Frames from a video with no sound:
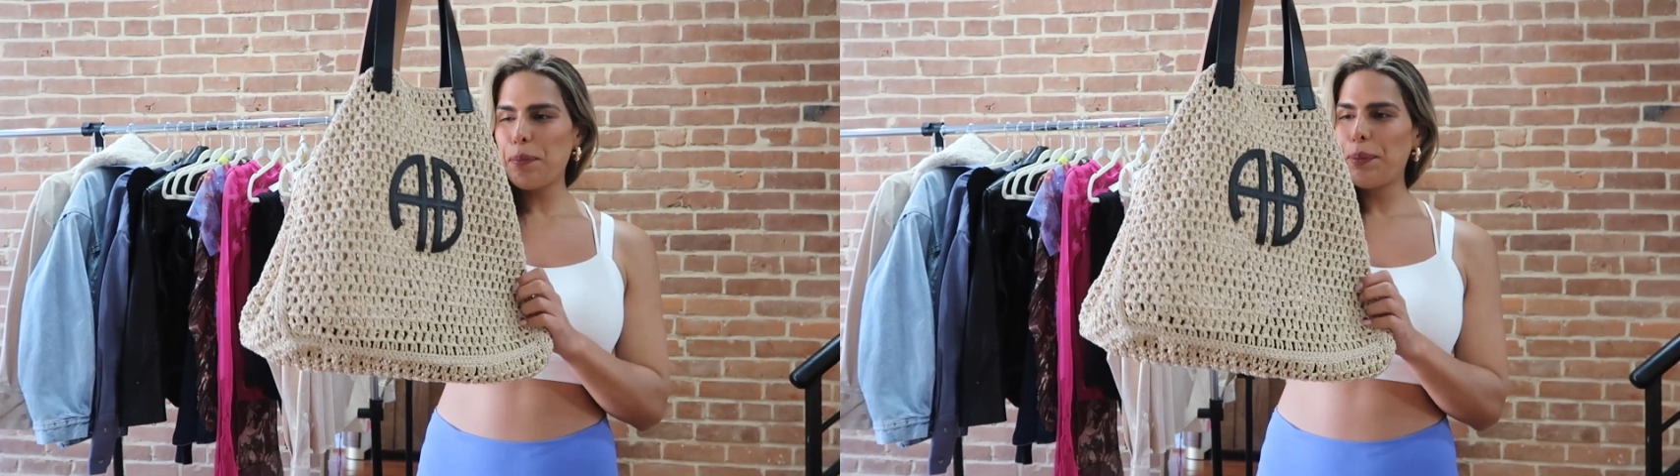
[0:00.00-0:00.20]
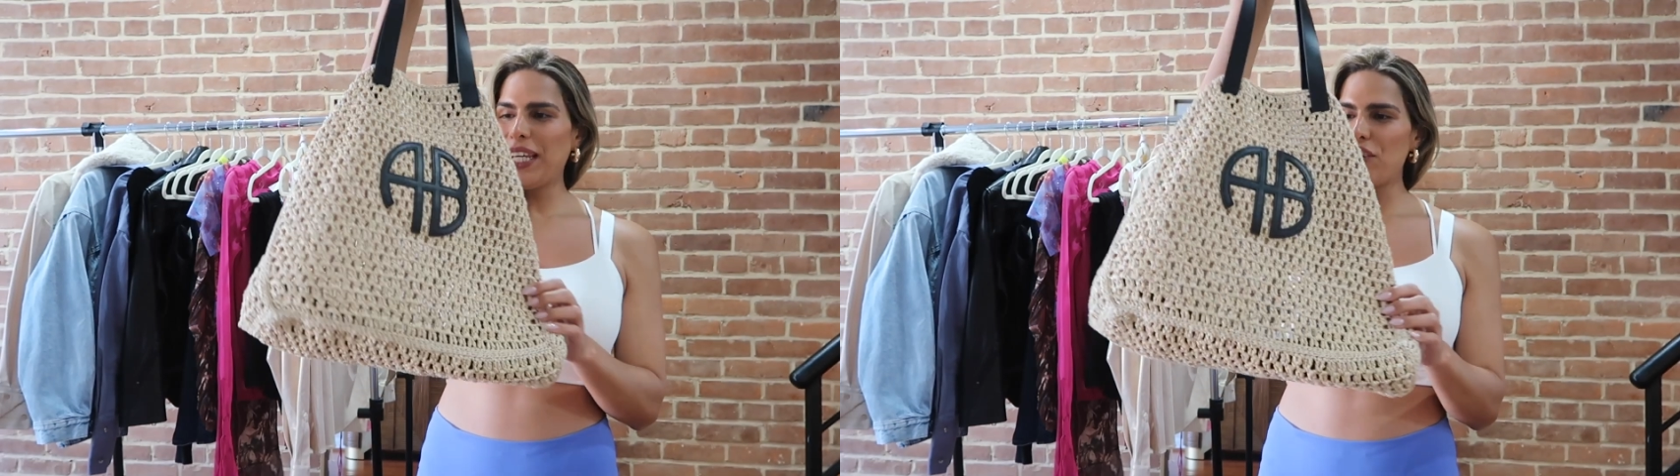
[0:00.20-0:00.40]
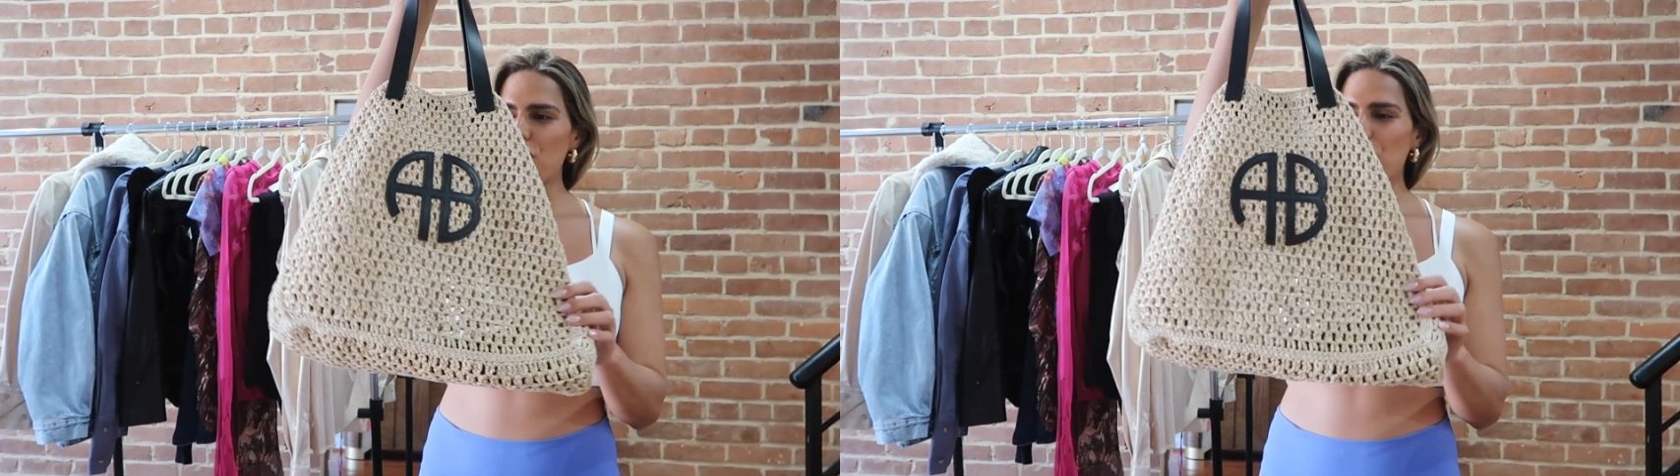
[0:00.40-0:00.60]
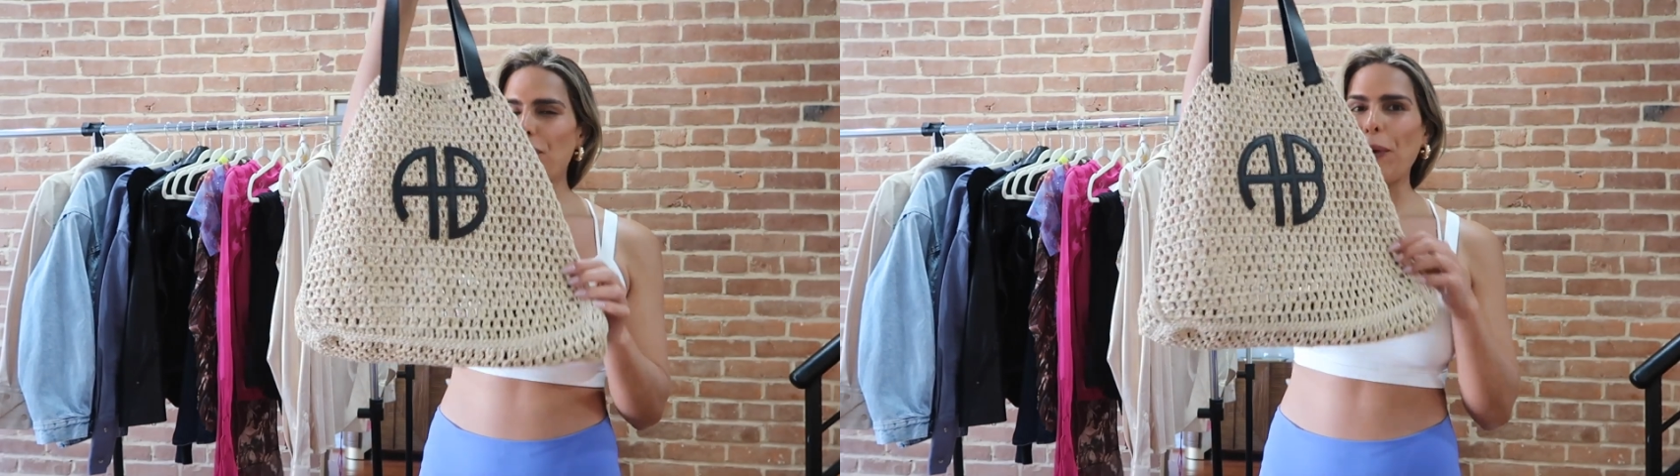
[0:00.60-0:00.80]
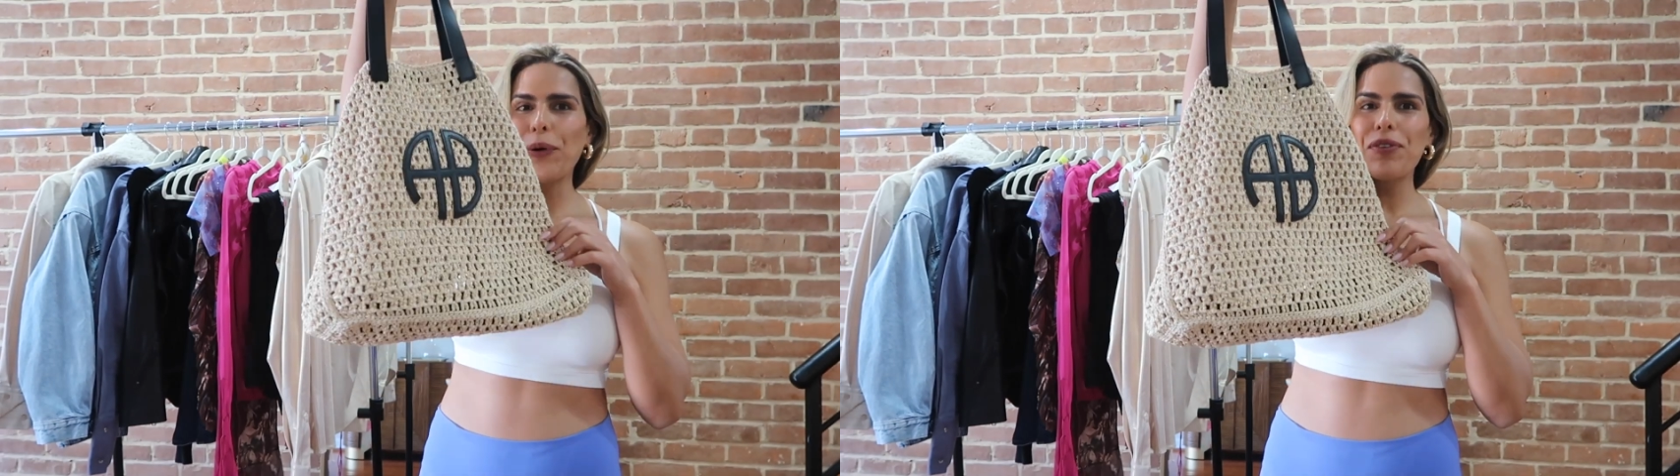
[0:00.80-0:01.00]
beach
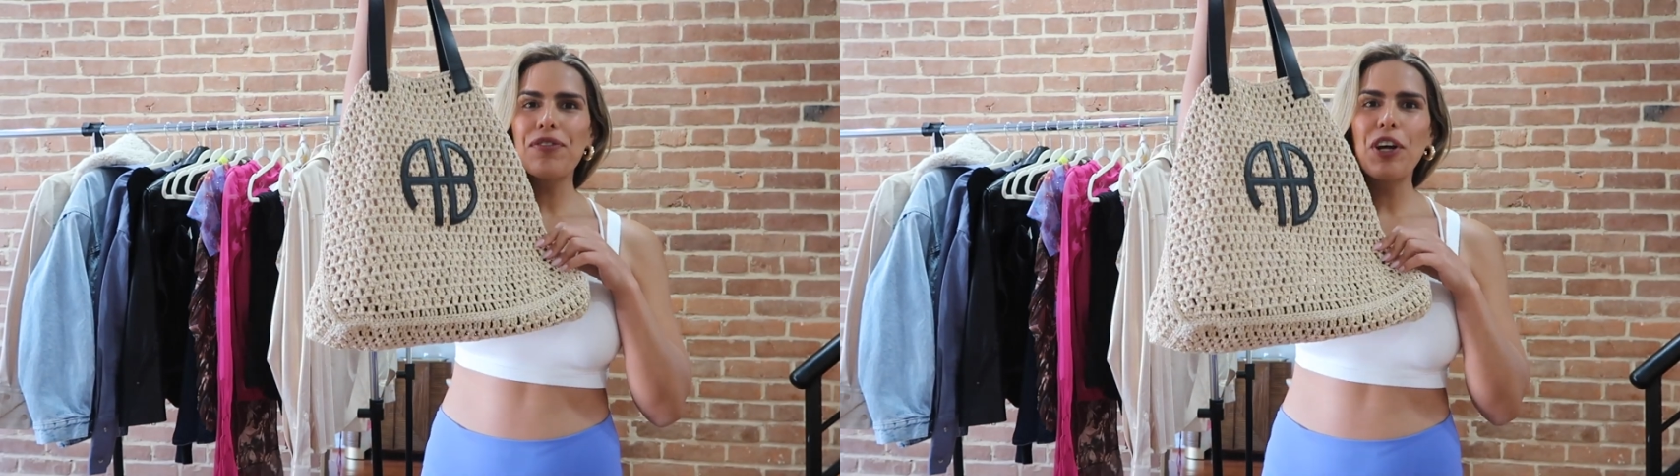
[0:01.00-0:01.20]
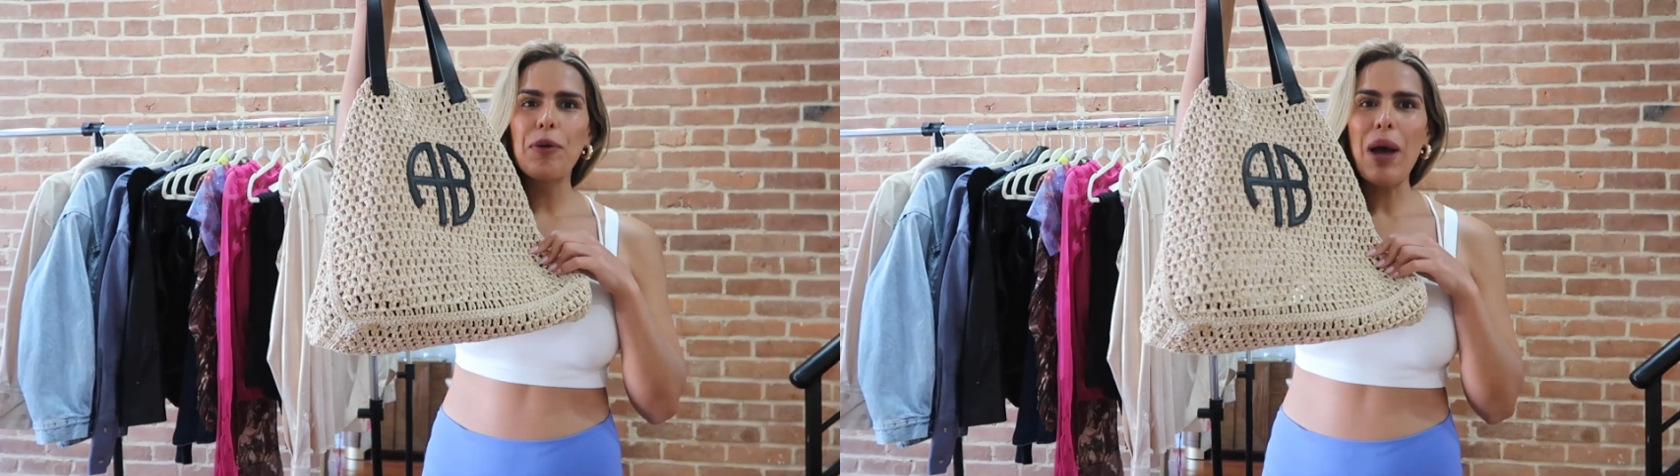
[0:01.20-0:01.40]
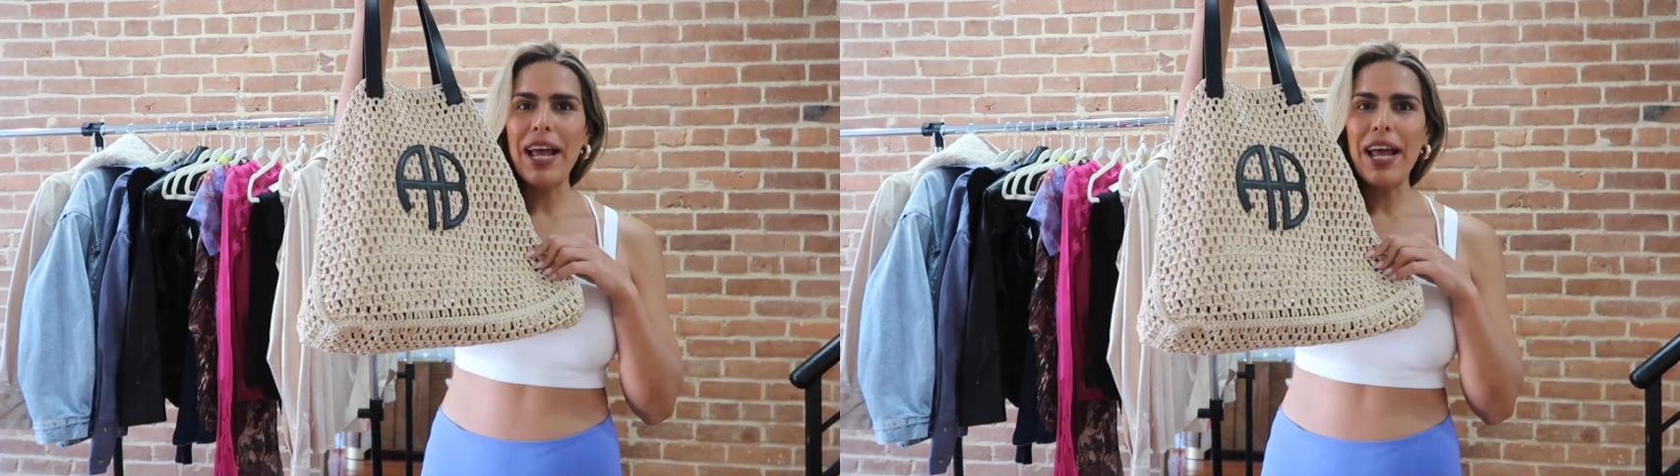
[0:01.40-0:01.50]
tote from